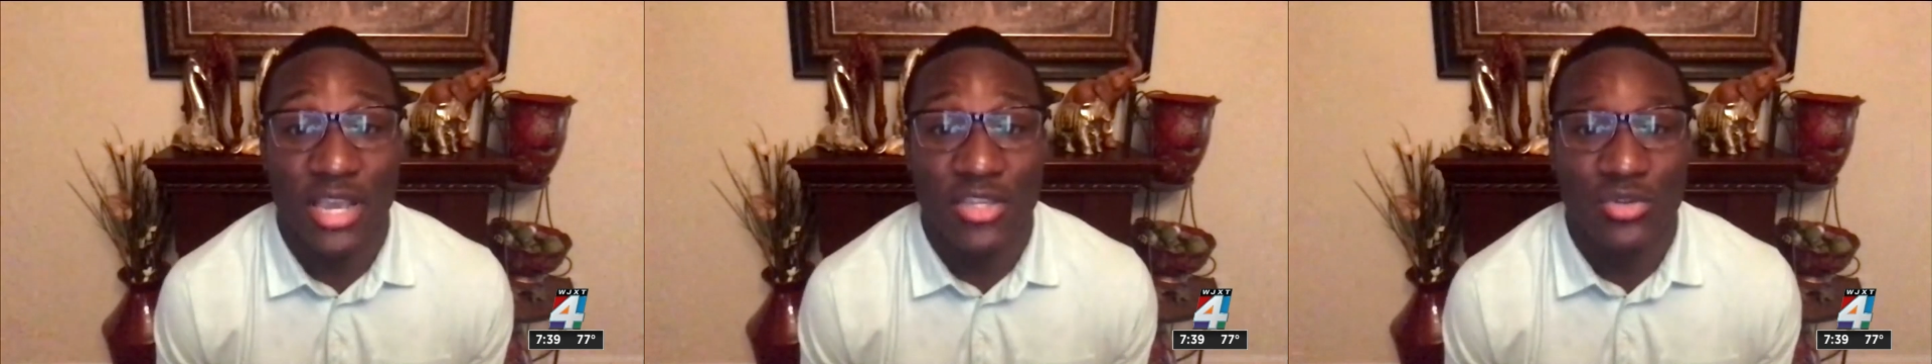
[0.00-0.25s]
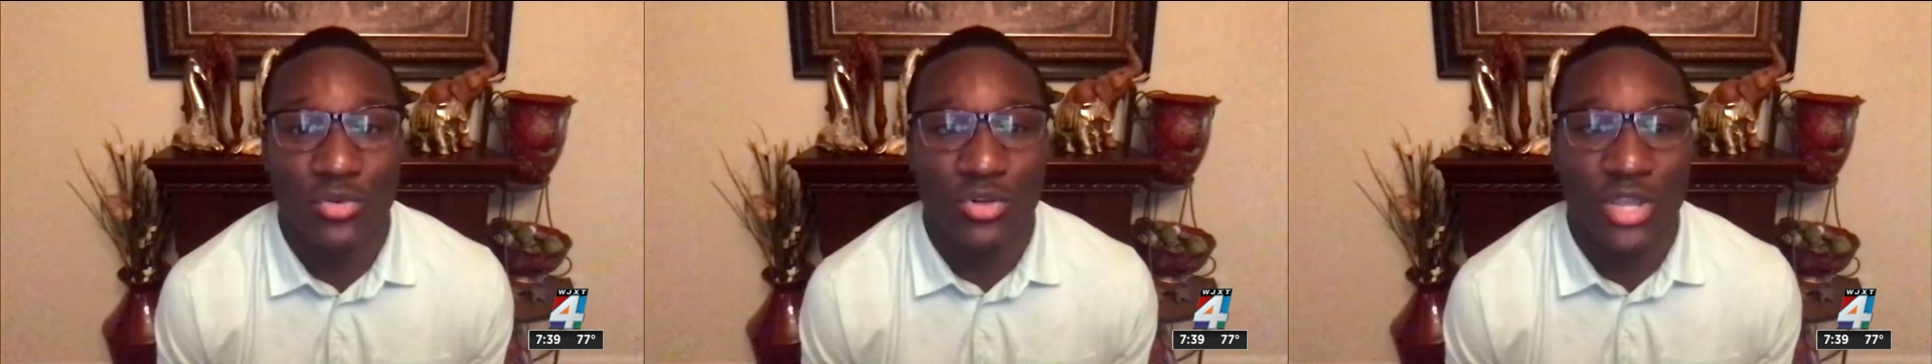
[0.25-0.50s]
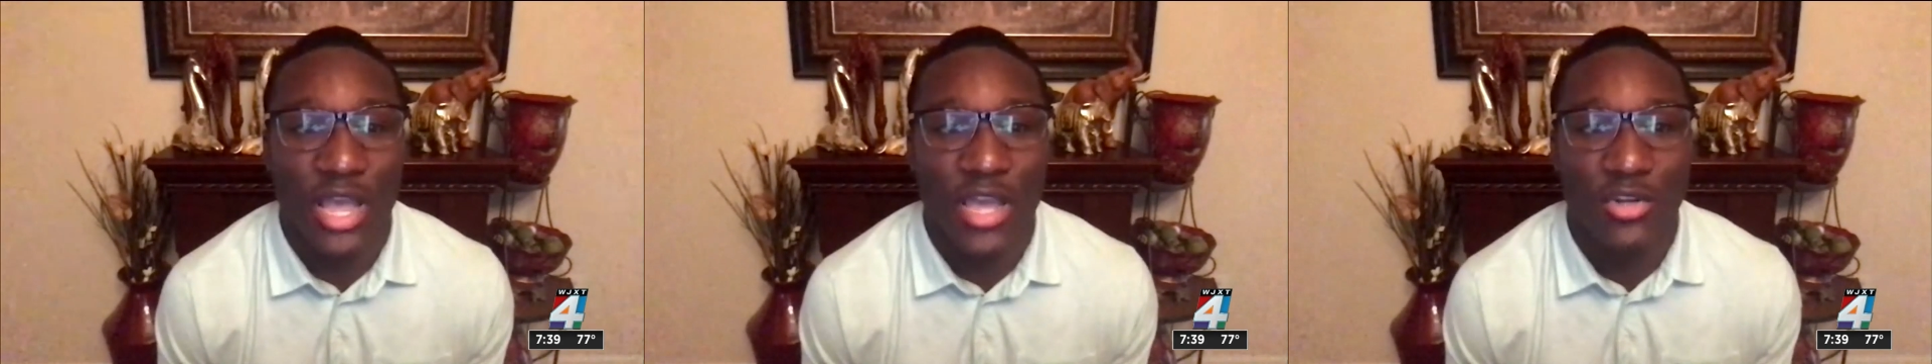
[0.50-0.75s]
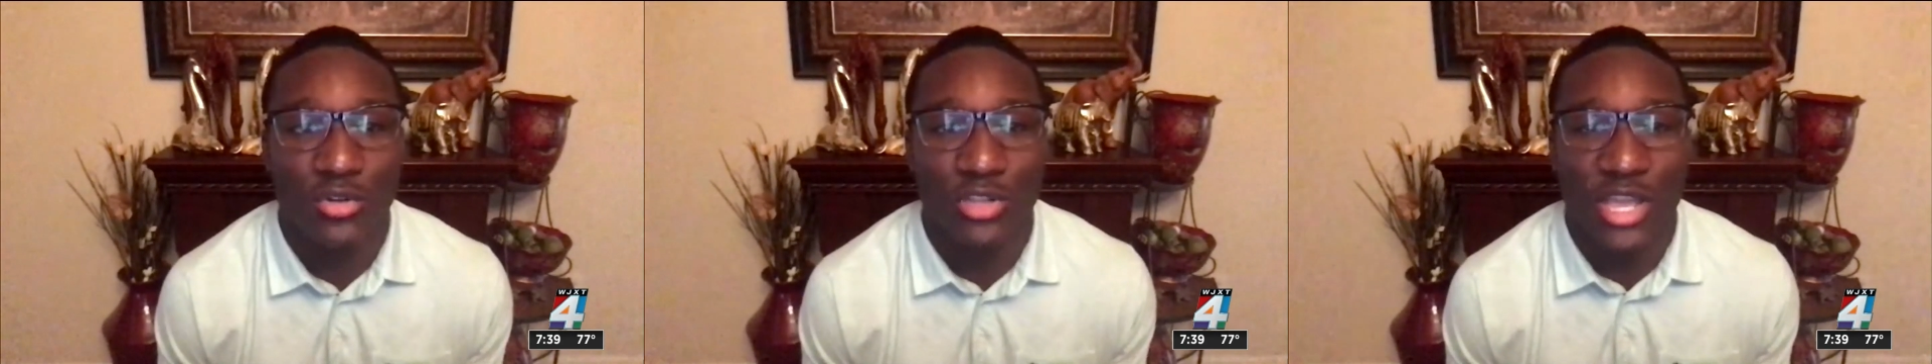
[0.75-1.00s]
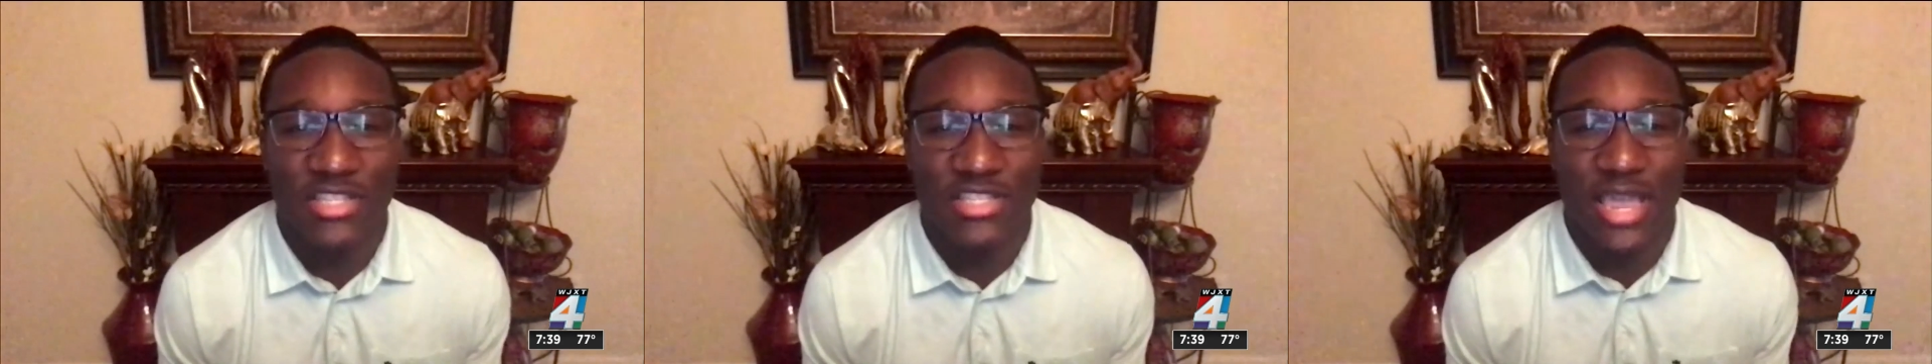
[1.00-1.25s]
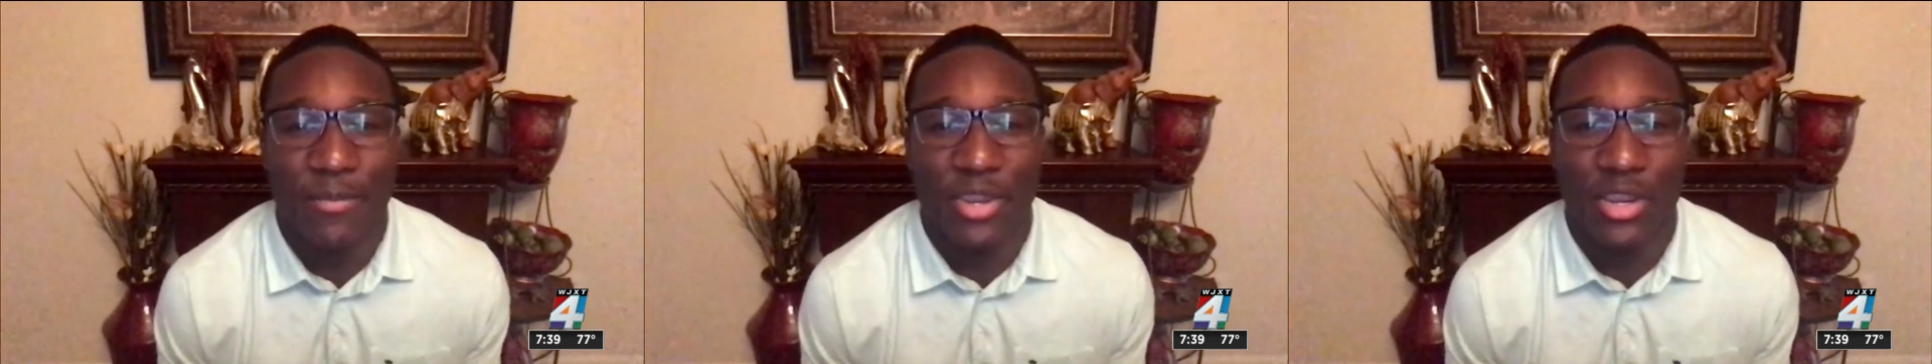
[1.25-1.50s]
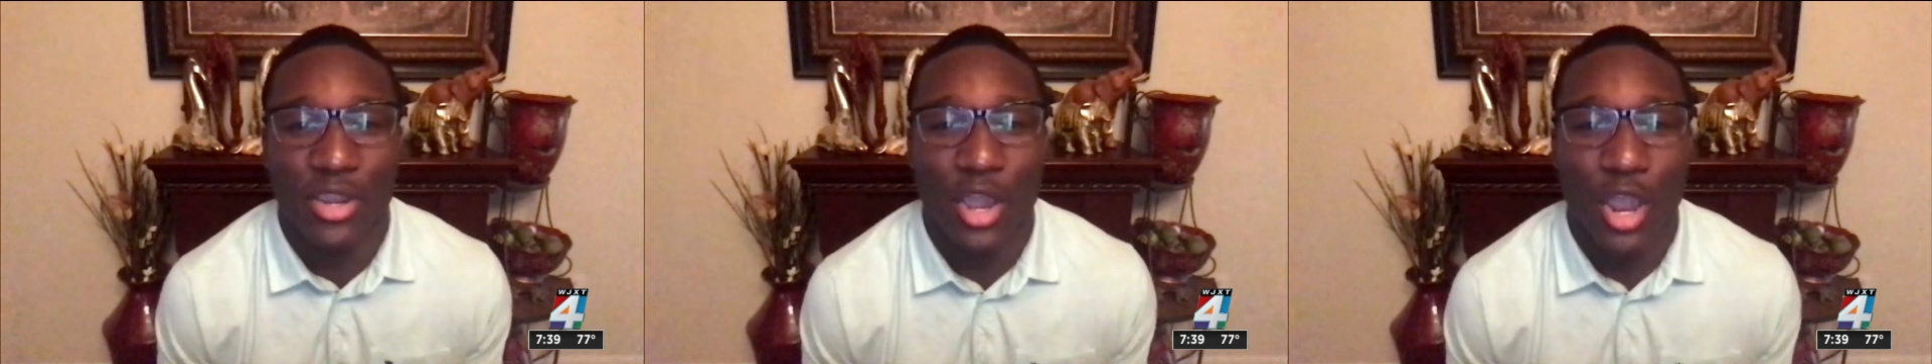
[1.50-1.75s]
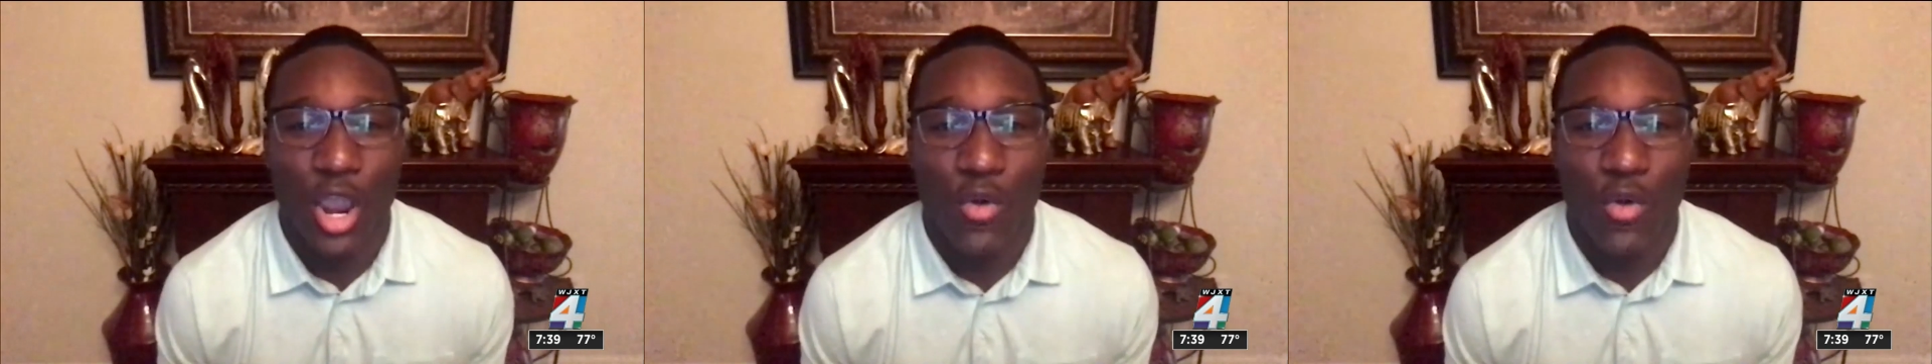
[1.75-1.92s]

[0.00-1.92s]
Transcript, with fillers: High School to kind of do landscaping